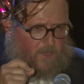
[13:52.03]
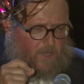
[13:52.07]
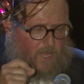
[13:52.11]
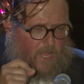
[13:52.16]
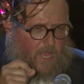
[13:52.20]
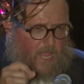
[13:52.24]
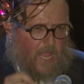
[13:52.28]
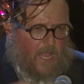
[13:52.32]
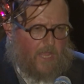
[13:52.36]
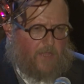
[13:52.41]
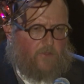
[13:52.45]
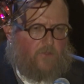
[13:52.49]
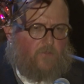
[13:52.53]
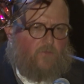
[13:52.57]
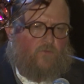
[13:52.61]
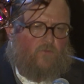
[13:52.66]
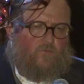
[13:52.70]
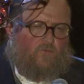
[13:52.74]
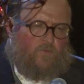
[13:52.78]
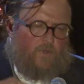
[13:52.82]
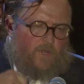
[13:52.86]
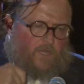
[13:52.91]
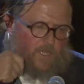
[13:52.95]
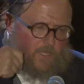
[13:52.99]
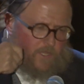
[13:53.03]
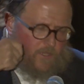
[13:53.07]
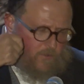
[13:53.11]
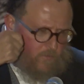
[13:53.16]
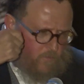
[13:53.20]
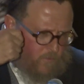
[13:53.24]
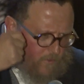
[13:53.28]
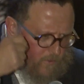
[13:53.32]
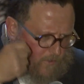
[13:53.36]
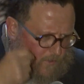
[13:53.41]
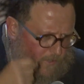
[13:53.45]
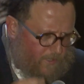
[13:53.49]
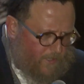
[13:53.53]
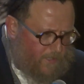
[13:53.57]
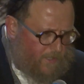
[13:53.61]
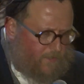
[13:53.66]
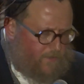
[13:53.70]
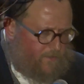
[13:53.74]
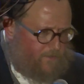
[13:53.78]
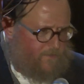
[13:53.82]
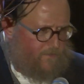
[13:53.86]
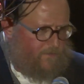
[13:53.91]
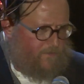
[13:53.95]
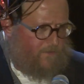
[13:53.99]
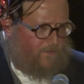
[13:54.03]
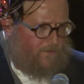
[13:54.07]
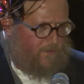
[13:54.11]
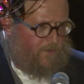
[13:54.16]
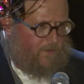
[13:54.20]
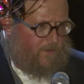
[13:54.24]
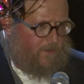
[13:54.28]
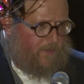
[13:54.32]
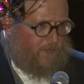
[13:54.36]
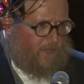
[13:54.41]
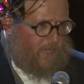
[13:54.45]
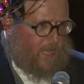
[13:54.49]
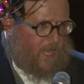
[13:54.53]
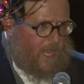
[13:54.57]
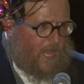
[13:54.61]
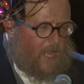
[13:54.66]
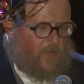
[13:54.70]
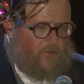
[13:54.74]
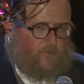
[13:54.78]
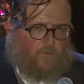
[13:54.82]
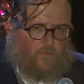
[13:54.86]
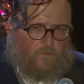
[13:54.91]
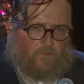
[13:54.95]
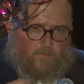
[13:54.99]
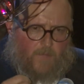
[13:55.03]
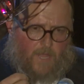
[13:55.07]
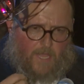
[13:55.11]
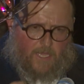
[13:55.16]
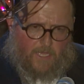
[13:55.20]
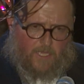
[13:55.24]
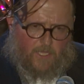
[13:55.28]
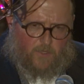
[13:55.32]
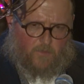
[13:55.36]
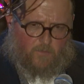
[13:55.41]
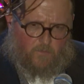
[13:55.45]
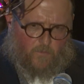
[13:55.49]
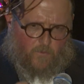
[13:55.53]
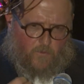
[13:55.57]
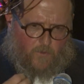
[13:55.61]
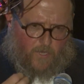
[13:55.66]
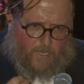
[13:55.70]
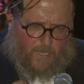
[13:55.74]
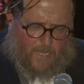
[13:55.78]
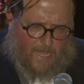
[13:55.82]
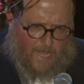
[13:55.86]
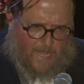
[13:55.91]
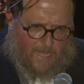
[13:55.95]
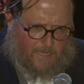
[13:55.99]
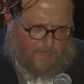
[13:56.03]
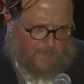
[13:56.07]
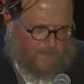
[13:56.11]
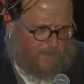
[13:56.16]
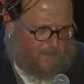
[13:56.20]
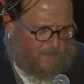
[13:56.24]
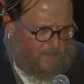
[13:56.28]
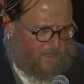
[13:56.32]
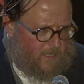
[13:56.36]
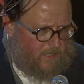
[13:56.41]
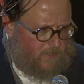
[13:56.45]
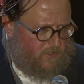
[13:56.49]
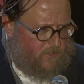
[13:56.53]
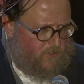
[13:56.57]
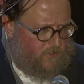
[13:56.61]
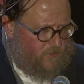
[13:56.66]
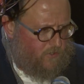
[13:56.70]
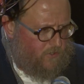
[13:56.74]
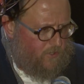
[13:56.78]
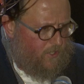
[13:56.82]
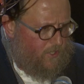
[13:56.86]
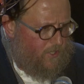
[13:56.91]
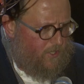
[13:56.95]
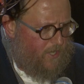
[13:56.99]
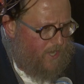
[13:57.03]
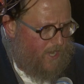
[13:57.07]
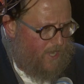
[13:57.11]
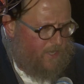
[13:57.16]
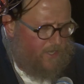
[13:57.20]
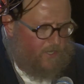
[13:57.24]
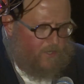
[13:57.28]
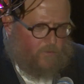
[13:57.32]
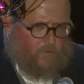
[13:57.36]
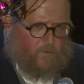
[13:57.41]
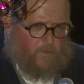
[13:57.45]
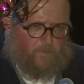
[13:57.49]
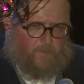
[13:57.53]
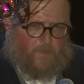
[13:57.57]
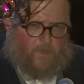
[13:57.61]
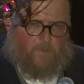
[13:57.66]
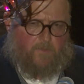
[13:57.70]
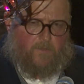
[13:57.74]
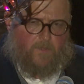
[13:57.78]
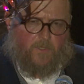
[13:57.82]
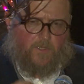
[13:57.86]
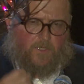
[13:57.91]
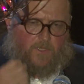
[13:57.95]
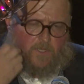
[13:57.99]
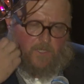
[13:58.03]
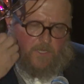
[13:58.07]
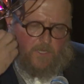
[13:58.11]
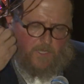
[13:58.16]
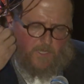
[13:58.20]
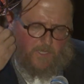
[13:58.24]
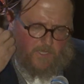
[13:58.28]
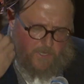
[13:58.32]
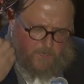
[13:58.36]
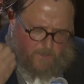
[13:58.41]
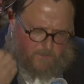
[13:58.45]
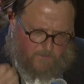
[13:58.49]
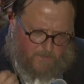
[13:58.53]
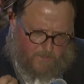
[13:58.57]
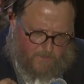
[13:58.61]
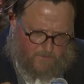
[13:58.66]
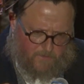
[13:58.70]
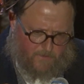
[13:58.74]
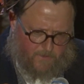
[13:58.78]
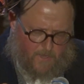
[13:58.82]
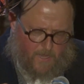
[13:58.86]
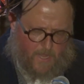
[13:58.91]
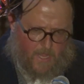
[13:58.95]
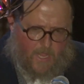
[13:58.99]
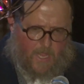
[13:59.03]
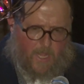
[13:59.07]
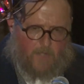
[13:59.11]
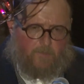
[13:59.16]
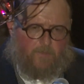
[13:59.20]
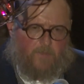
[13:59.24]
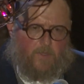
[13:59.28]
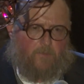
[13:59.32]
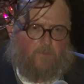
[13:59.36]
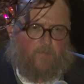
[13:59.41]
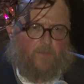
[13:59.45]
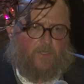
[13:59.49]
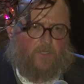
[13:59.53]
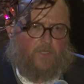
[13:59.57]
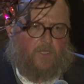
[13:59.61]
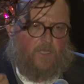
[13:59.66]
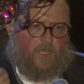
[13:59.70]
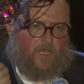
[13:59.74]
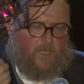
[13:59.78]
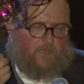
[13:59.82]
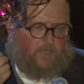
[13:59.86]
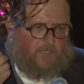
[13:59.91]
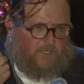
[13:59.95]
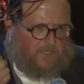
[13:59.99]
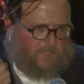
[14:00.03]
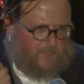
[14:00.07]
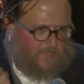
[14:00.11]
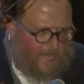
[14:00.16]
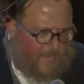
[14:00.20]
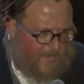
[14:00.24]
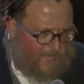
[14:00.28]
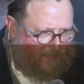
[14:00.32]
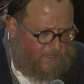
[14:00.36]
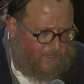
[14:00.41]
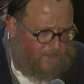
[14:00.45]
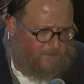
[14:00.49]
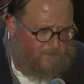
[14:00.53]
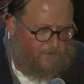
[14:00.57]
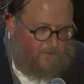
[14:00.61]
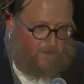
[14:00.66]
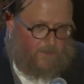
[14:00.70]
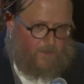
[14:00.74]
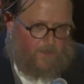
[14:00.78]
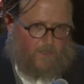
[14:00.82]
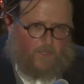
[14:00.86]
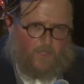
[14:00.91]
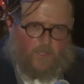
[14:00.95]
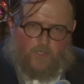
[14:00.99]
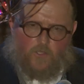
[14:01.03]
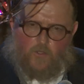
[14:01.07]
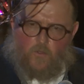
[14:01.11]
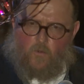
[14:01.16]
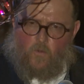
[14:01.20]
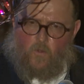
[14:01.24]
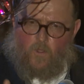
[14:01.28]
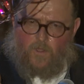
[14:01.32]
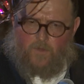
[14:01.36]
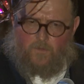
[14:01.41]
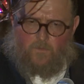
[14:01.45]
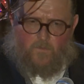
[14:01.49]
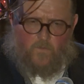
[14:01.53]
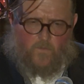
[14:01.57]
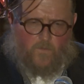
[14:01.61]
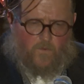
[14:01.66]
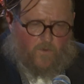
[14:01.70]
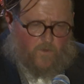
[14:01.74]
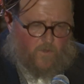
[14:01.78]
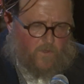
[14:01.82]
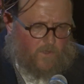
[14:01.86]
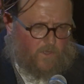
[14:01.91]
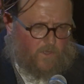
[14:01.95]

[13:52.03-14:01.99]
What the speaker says: and you rework it and you make it muchan as a shulchan aruch where people can hear it and people can understand it. You want more